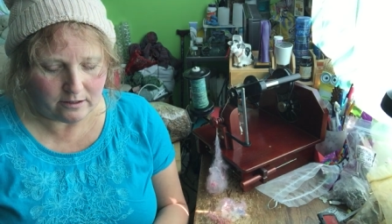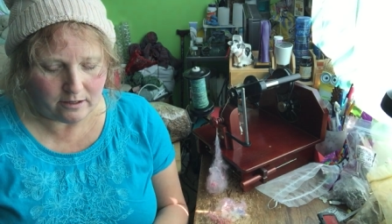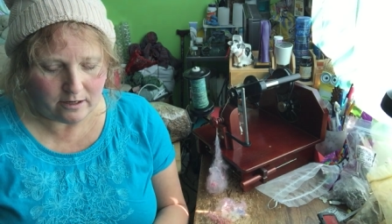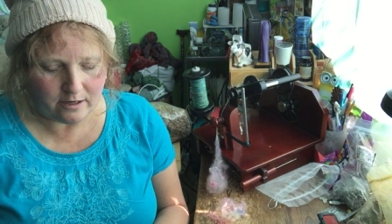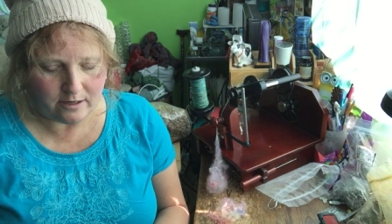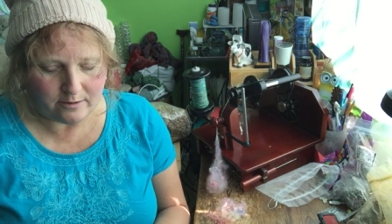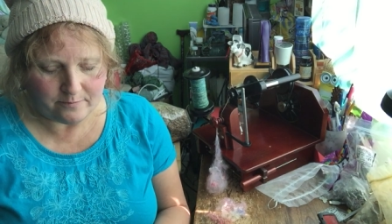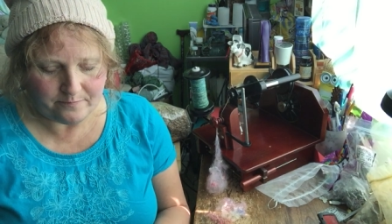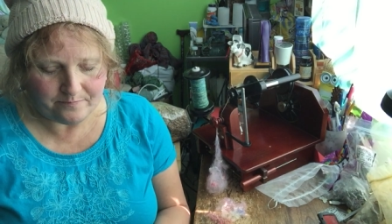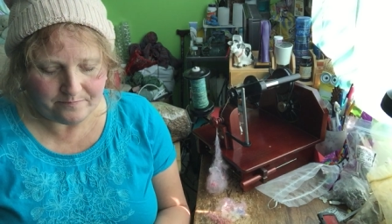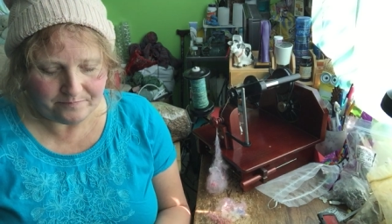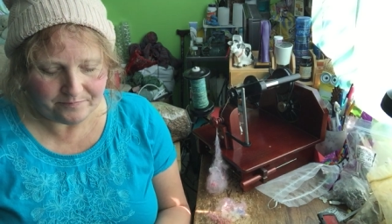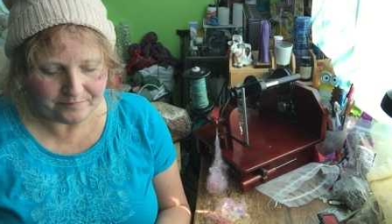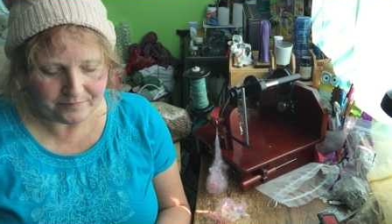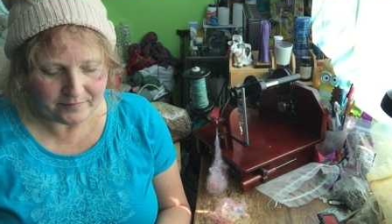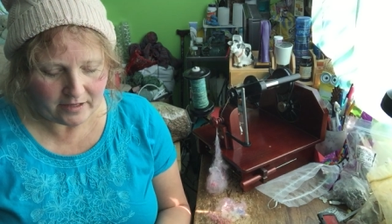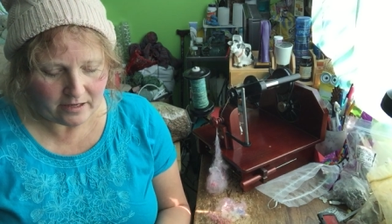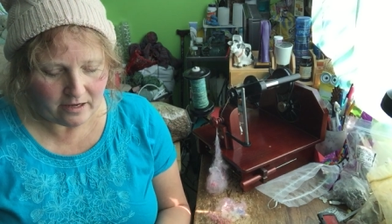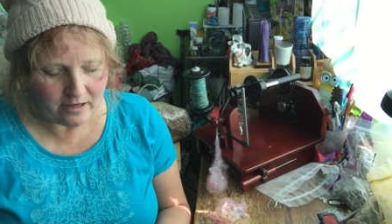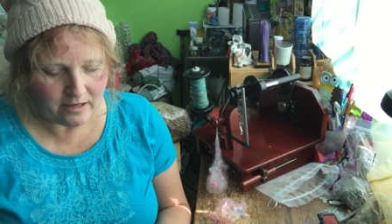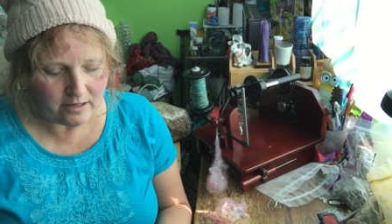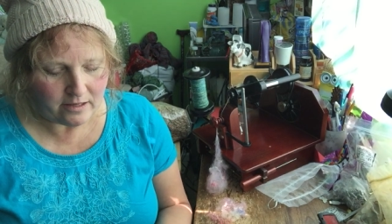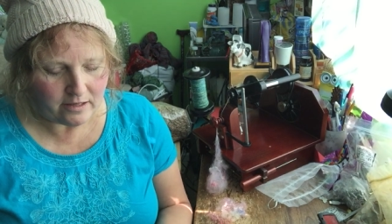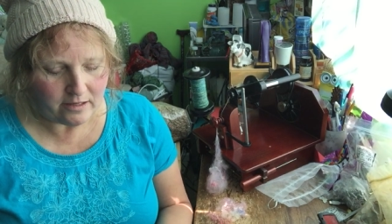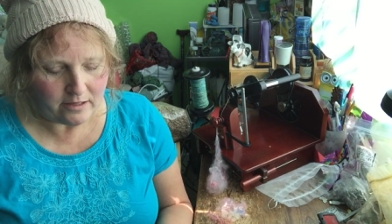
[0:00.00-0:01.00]

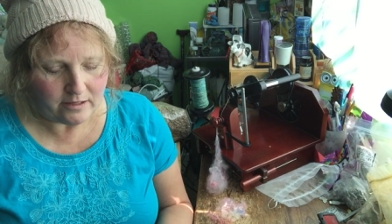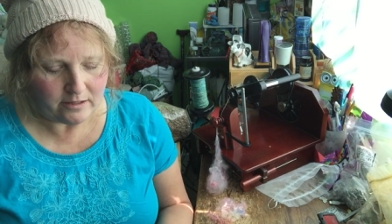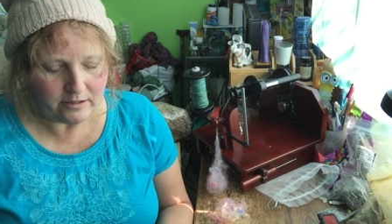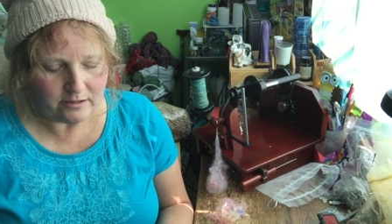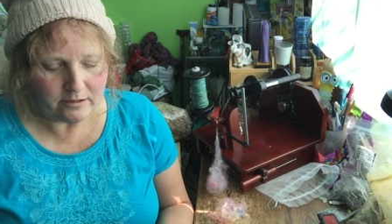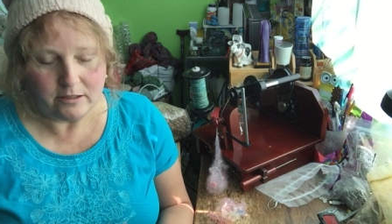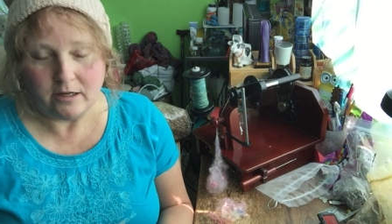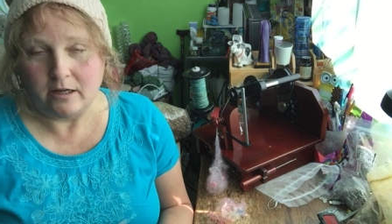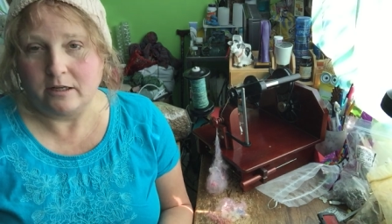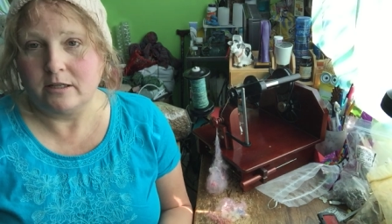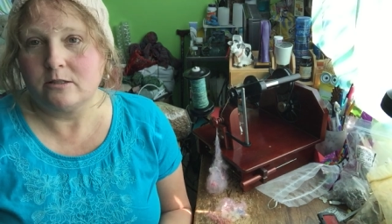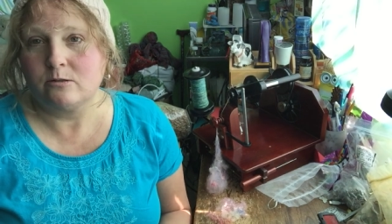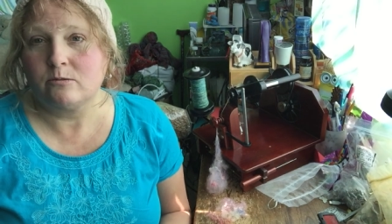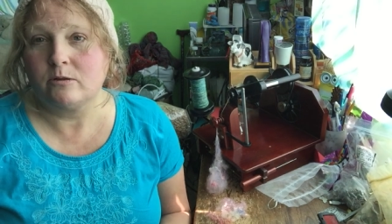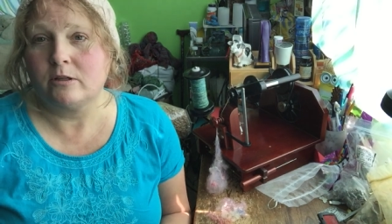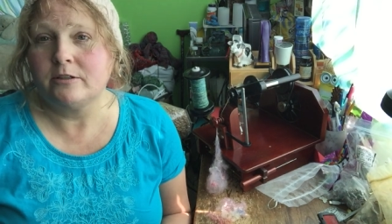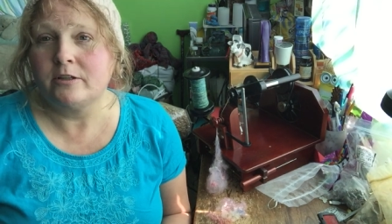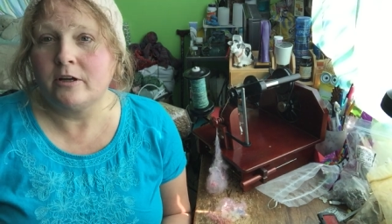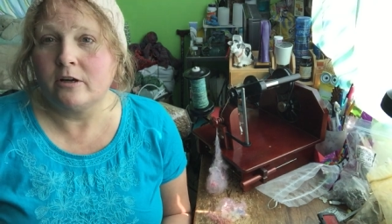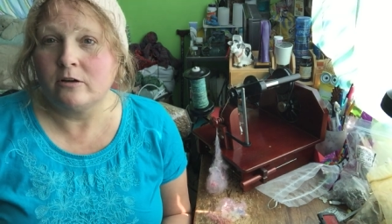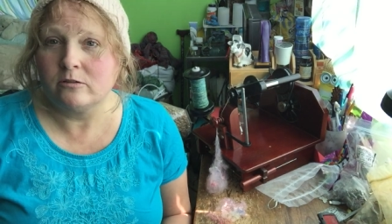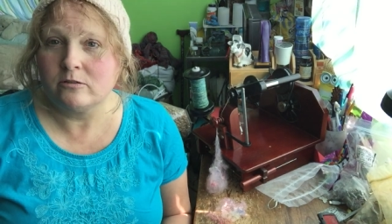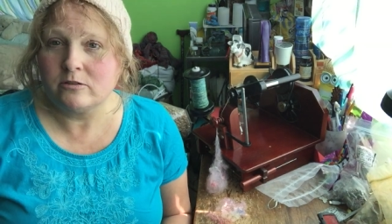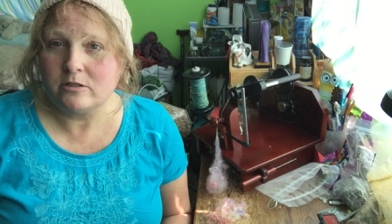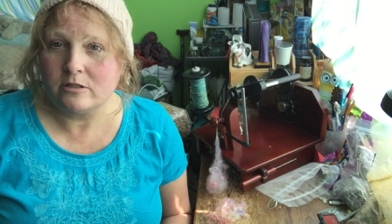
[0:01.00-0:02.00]
not as well
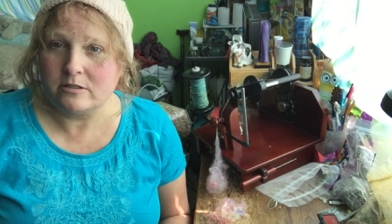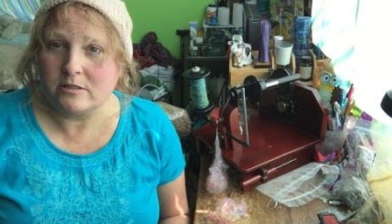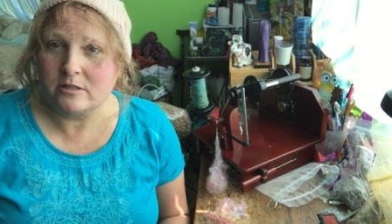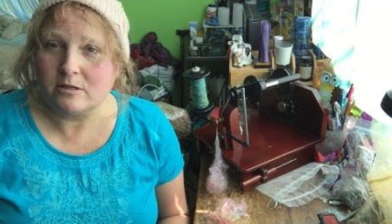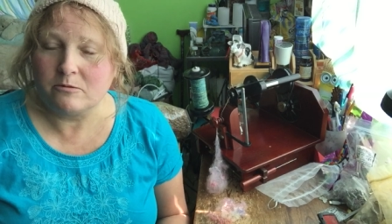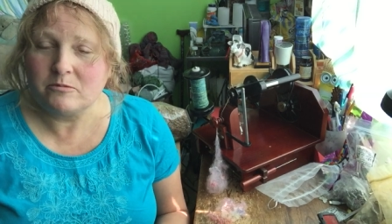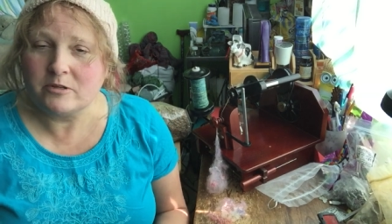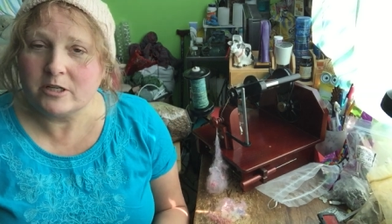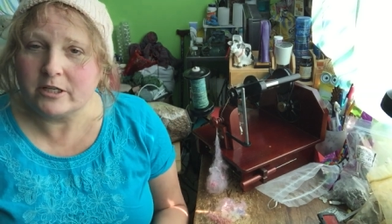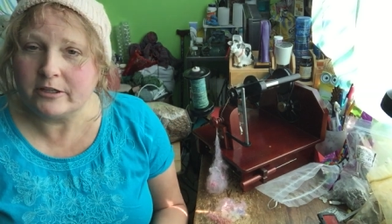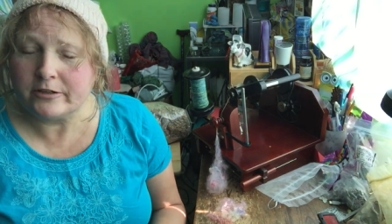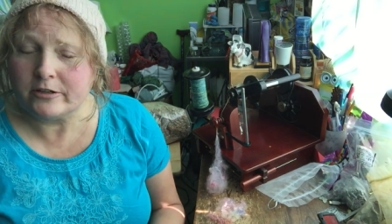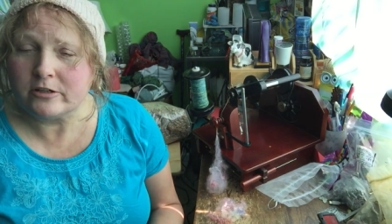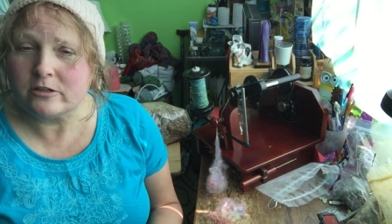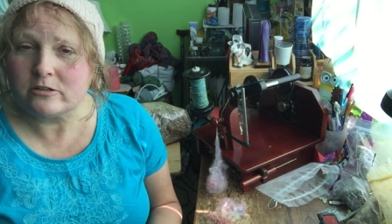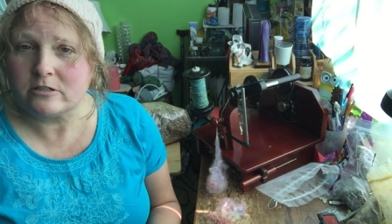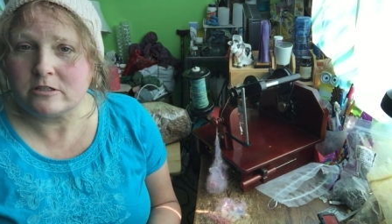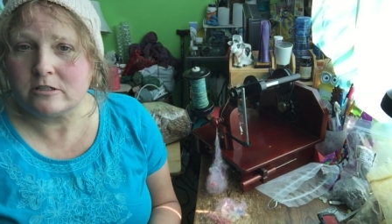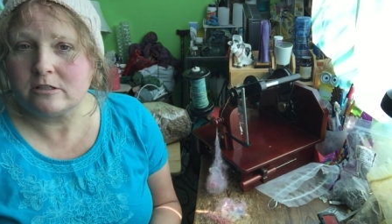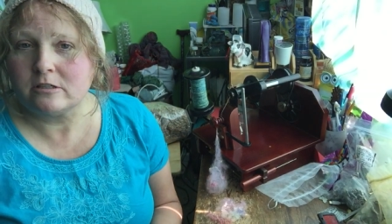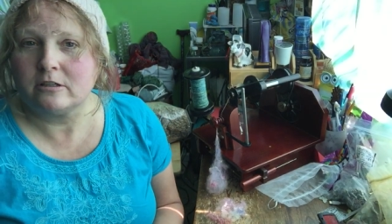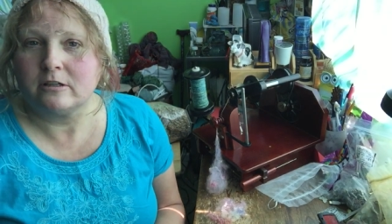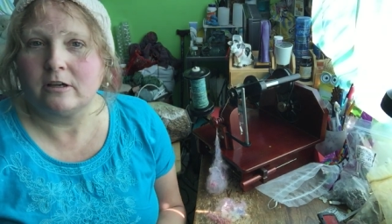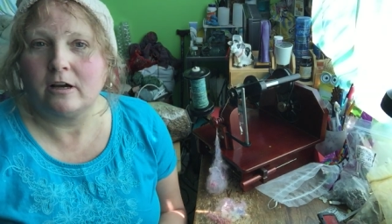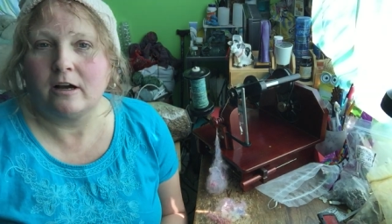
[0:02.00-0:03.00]
known to some
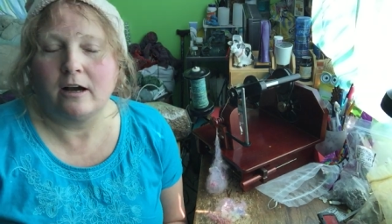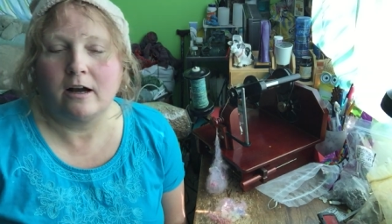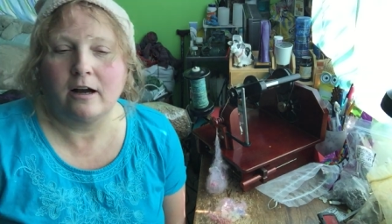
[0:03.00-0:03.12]
knitters